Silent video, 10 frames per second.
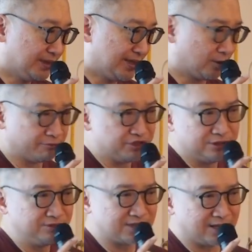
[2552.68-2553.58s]
and
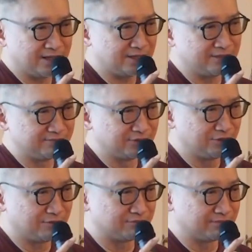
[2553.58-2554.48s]
originals are, you
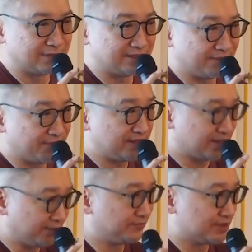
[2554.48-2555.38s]
know, they're, they're very
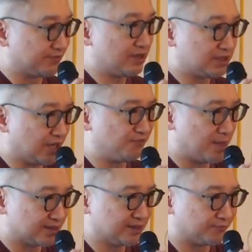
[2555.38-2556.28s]
tough. It's a very tough
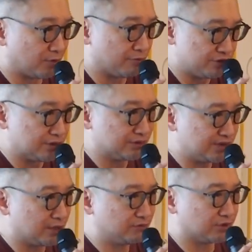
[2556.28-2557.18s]
market for originals
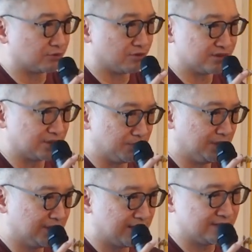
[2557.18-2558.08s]
now across the
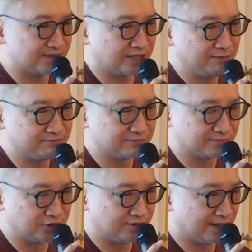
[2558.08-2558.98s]
media landscape,
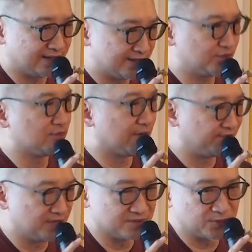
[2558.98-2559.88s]
you know, unless you are a
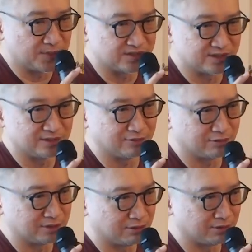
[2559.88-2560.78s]
famous person
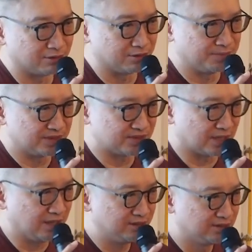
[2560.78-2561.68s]
or, or a big
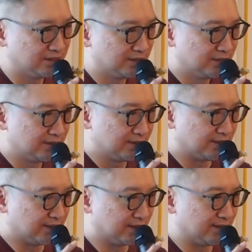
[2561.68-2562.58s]
star.
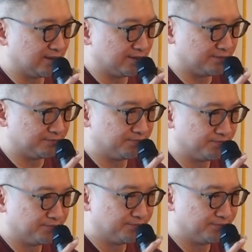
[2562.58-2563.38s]
Um,